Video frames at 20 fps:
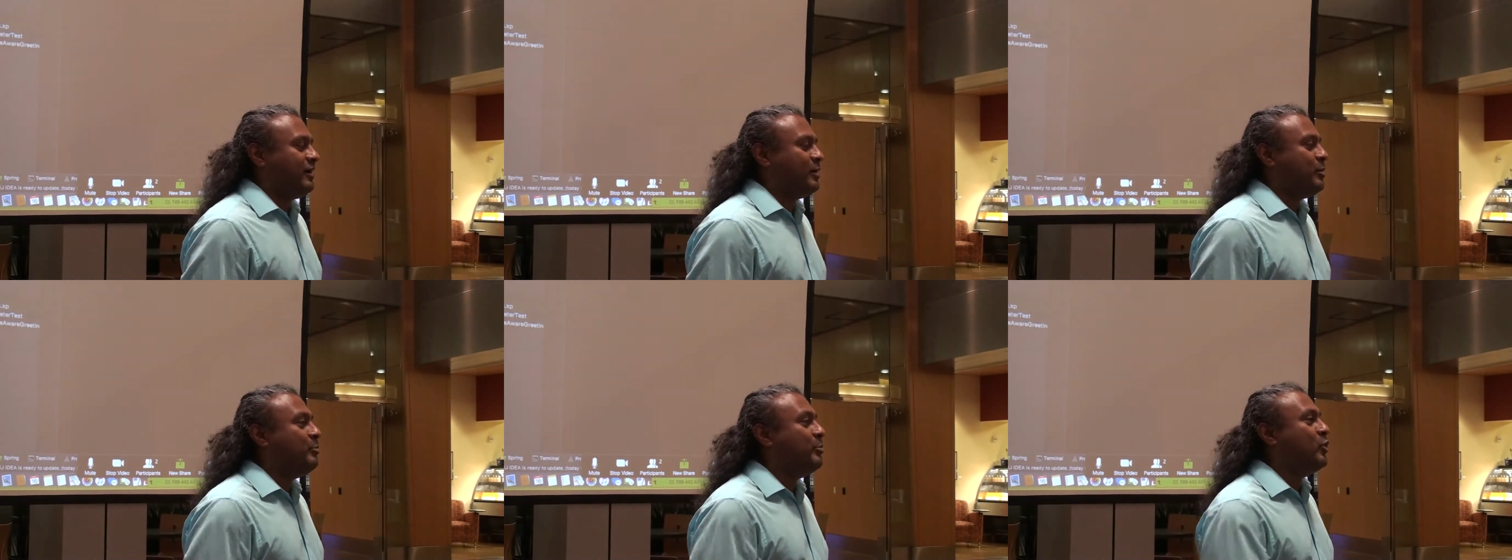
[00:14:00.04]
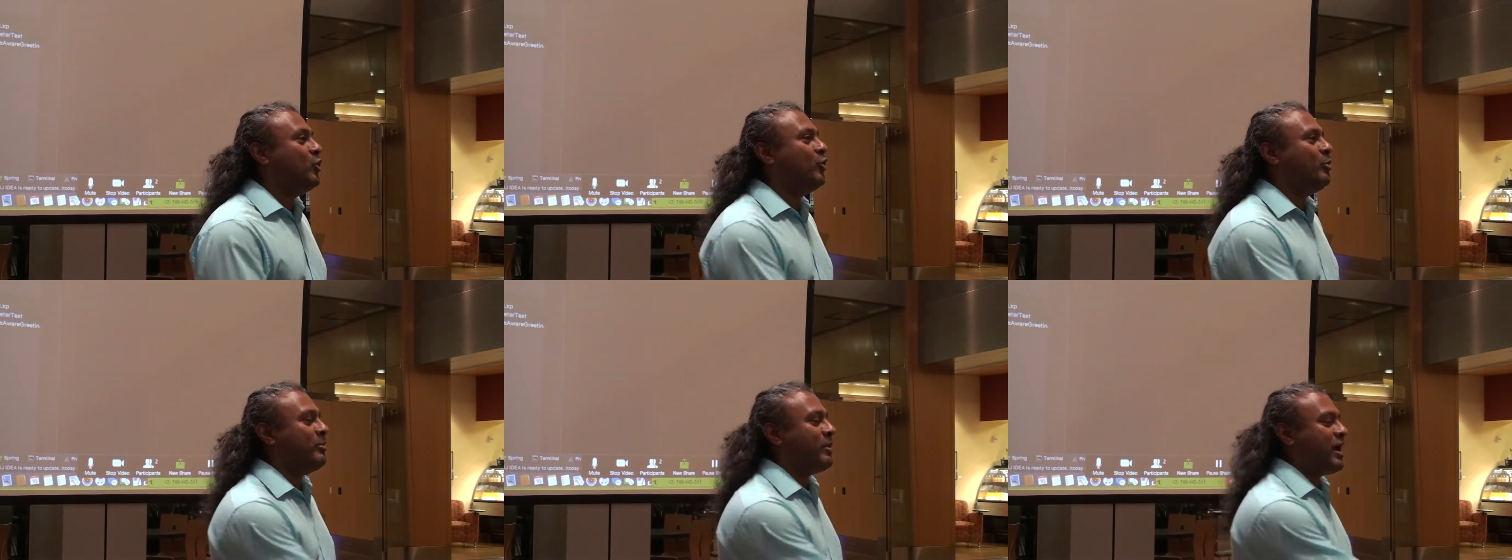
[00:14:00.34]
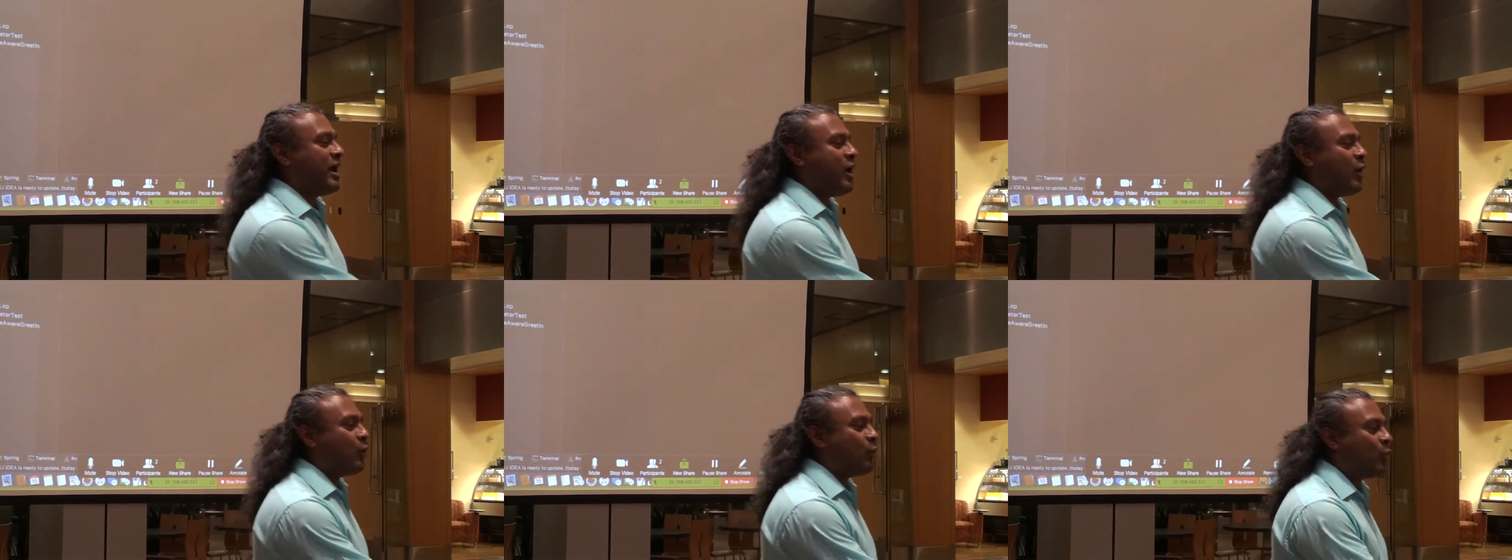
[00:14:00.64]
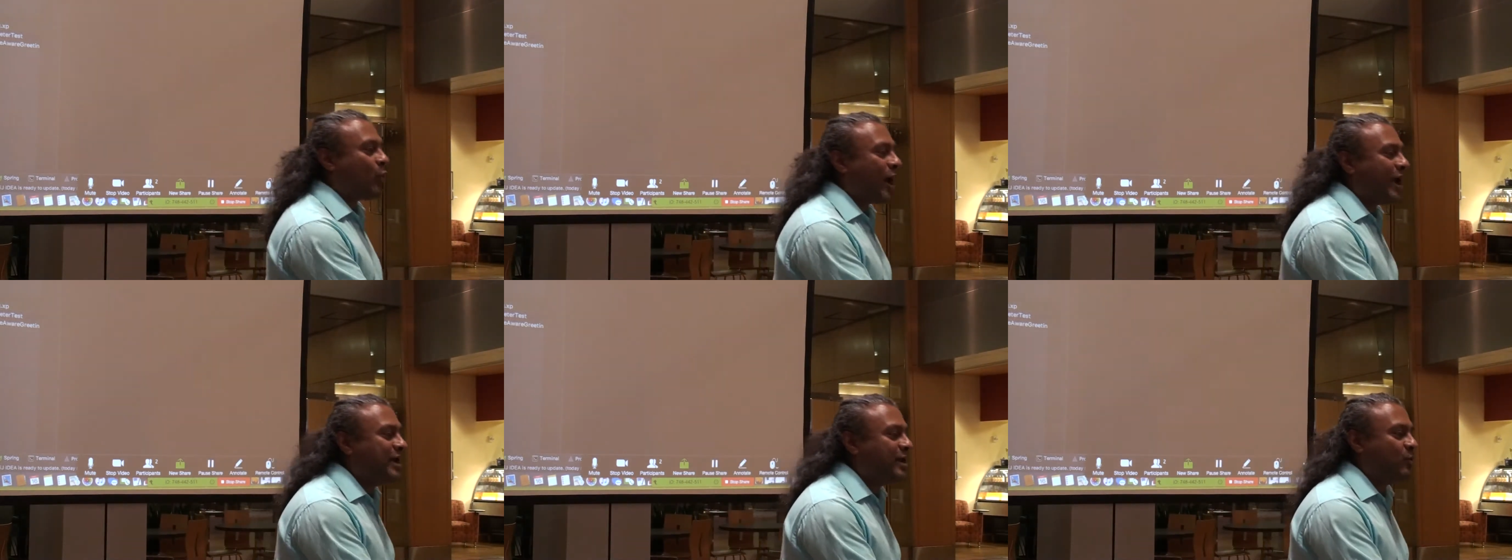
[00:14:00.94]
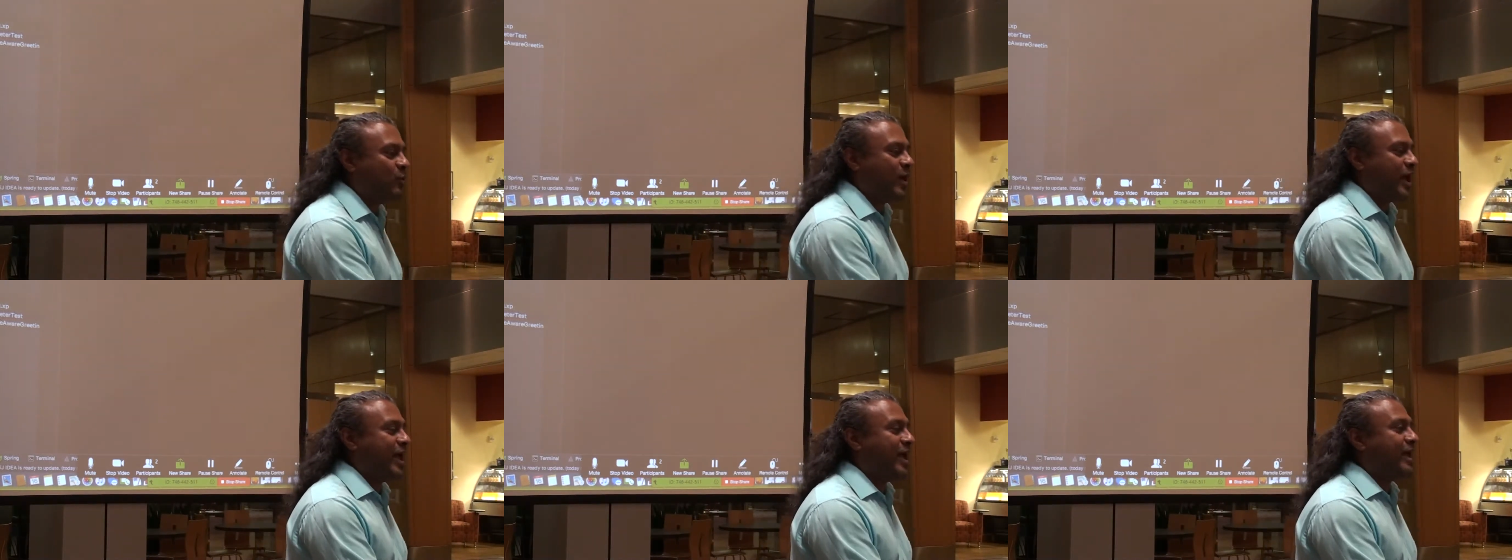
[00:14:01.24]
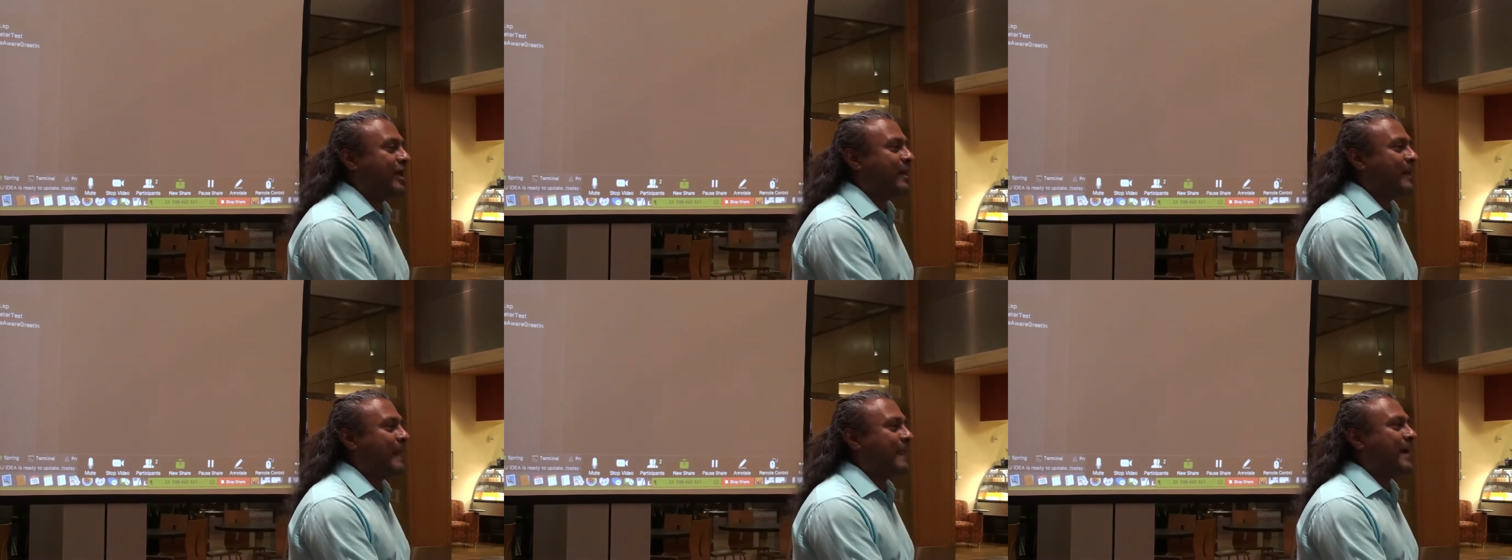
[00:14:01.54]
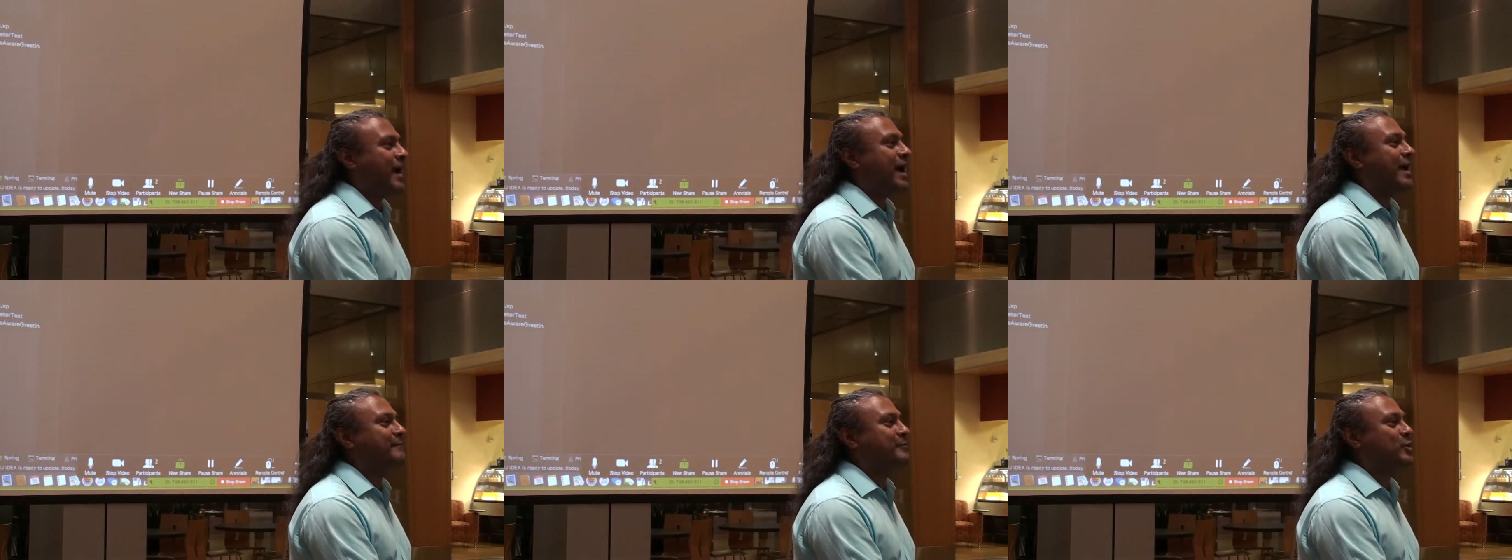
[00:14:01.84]
Boom, right away,
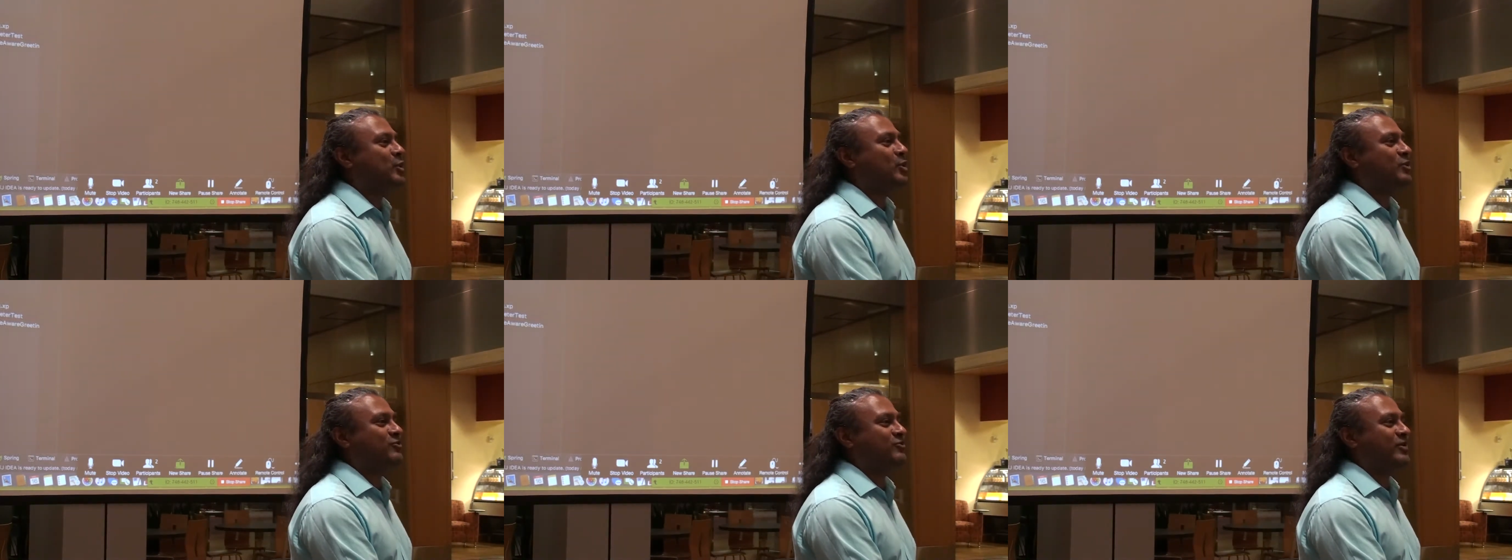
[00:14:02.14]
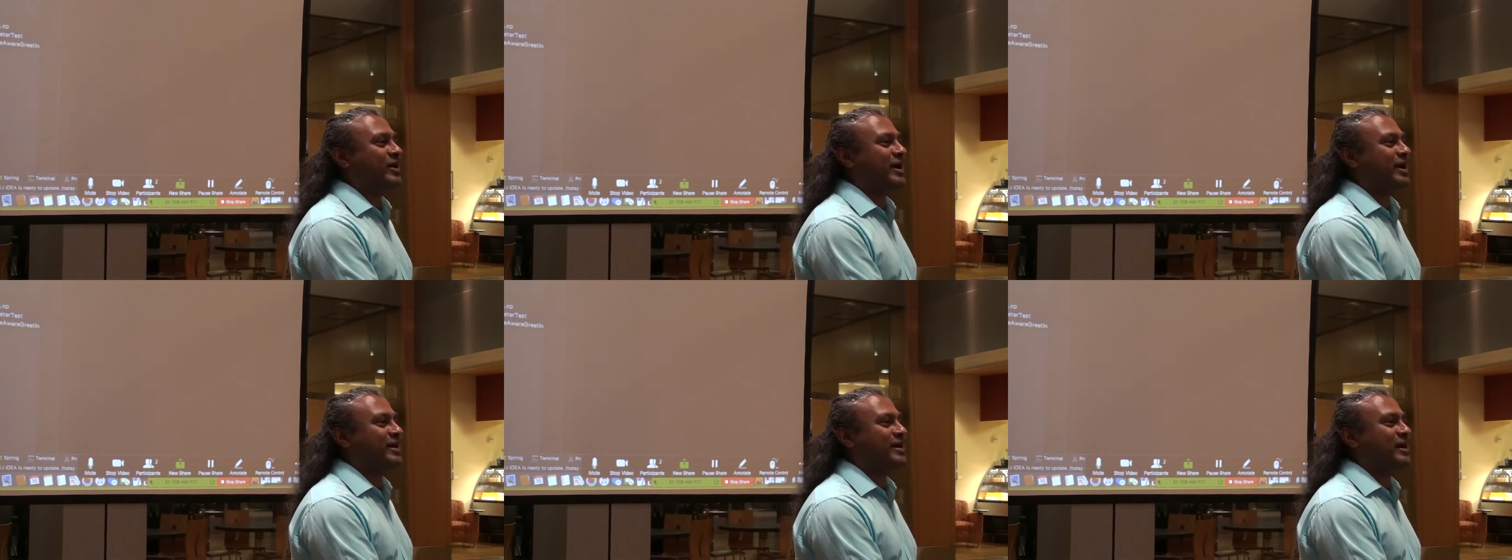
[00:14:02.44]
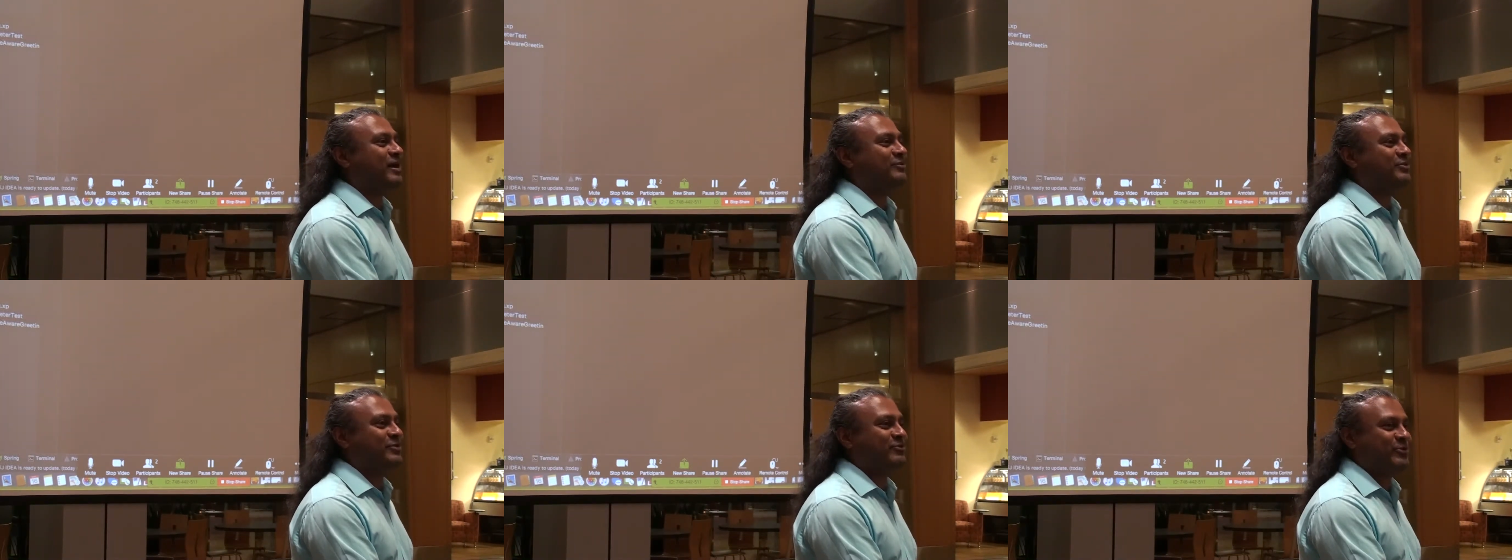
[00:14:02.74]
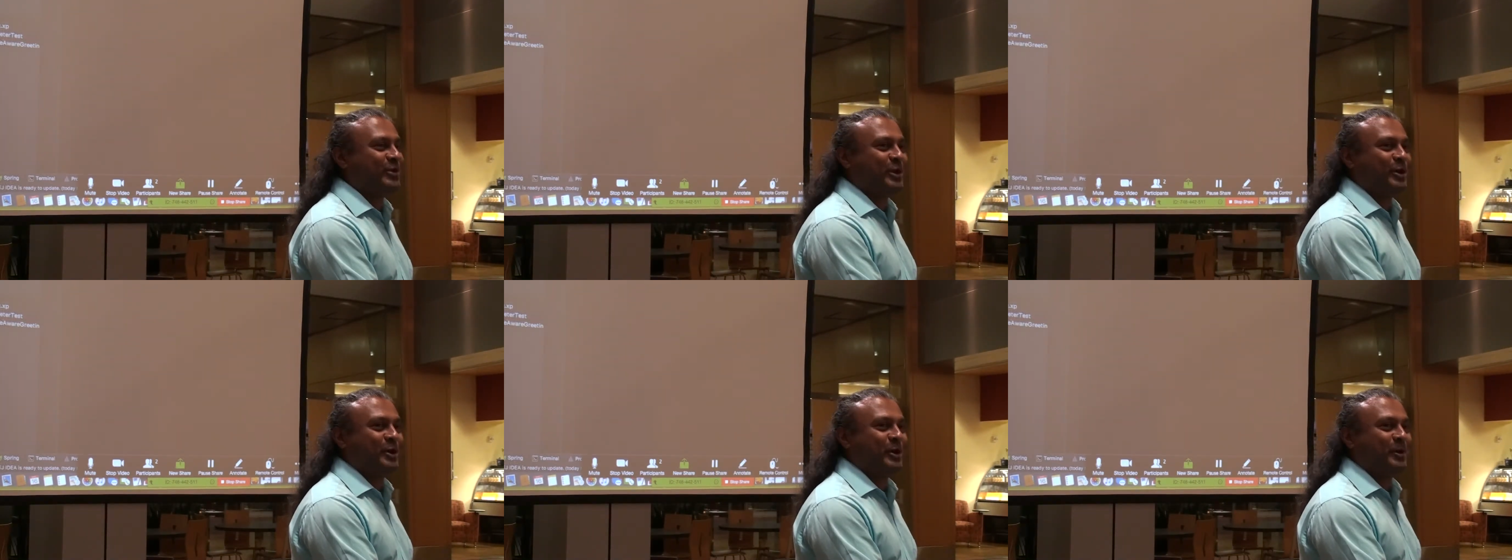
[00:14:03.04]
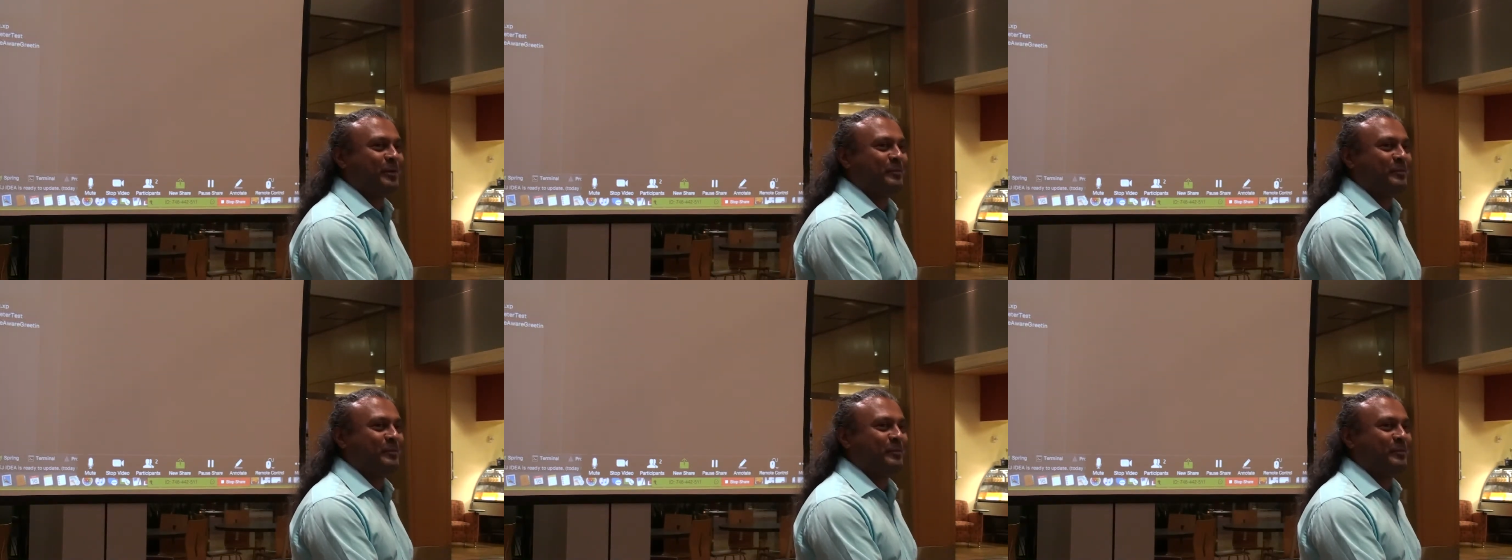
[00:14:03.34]
I'm notified of the failure.